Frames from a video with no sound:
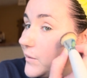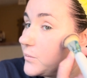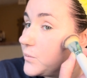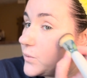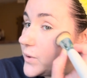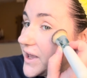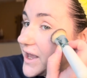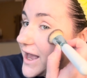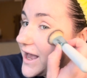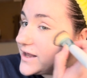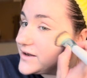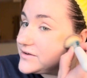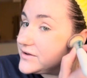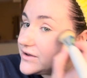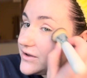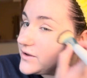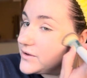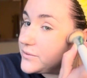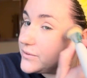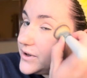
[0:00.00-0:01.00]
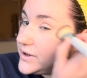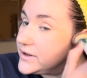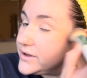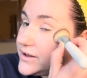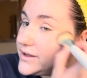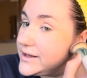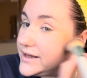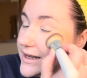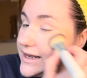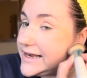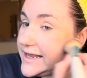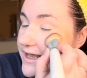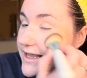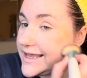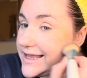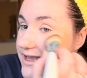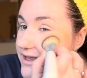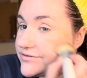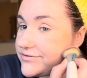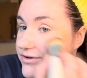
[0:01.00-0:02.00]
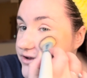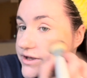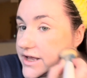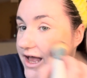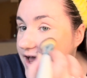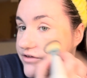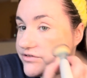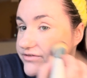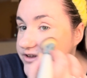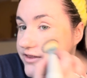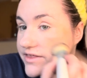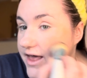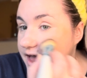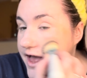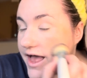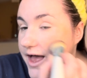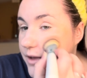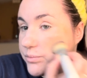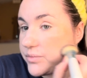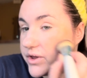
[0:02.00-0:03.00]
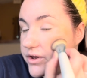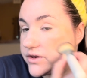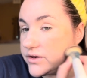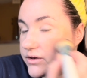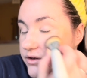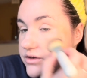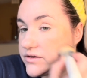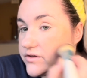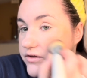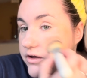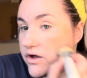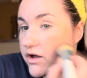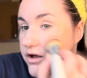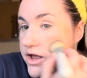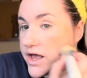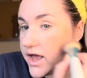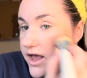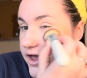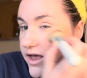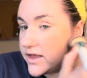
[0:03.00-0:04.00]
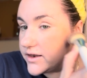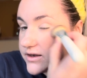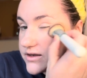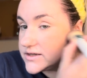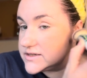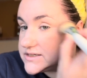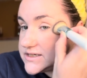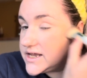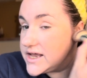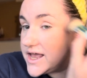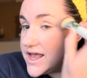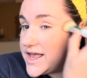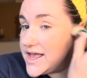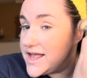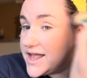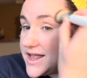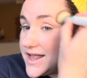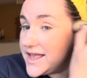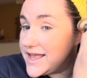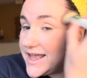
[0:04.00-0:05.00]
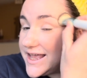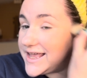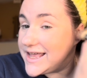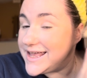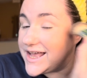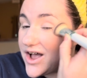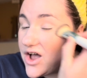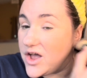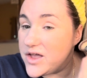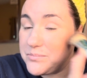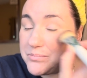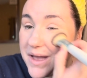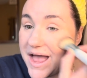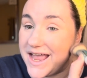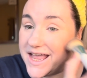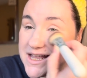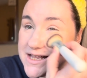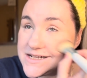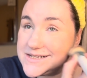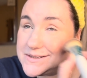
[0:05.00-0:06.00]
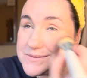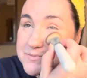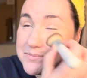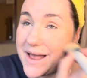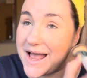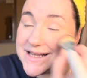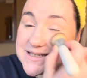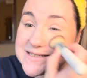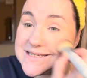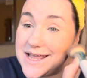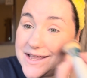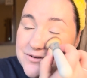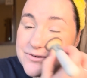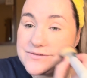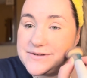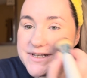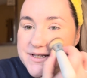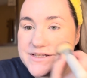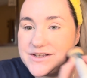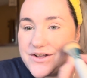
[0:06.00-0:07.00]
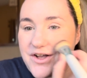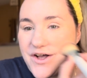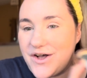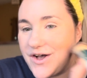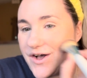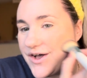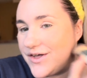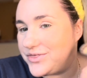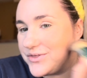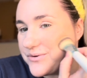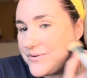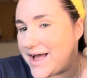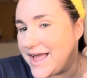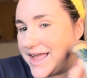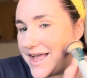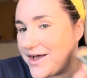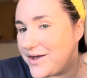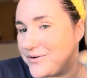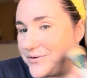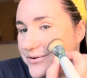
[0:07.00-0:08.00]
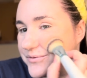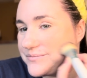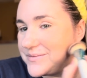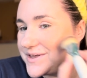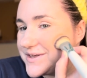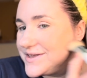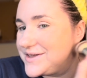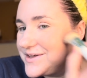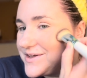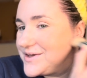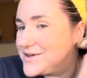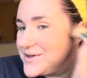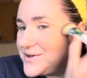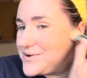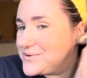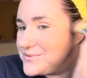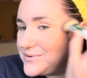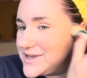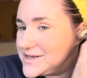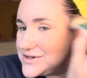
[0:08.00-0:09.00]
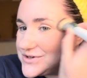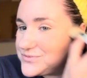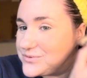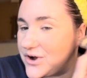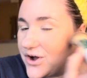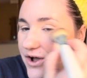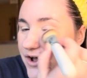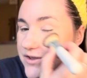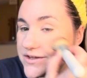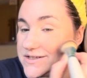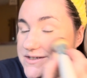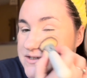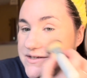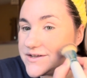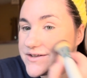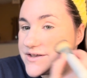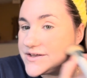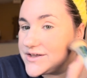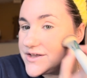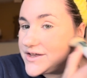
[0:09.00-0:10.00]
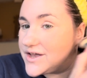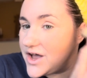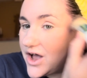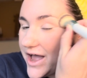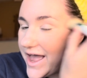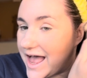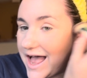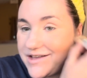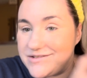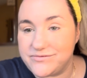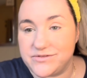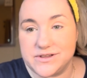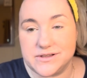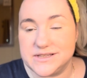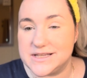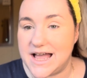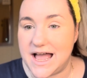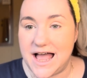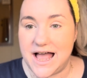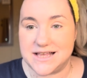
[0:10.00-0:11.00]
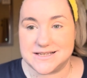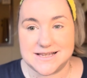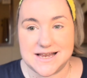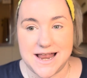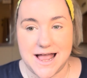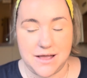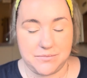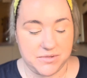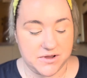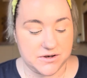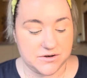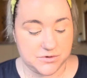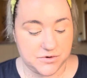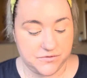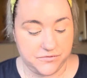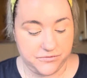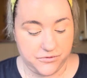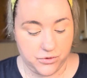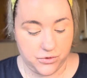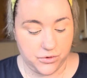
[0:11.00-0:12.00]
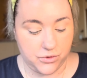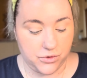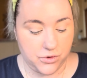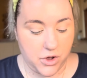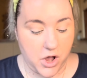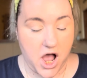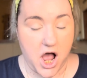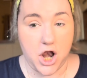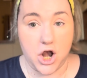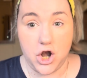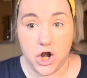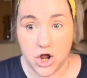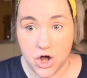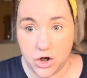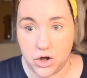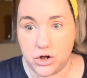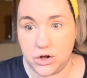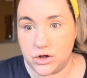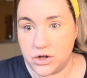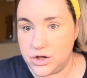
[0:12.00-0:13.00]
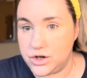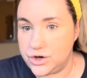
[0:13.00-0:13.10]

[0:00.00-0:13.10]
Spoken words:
We had to leave after that happened, and I passed out in the car on the way home, which was, that hasn't happened for a long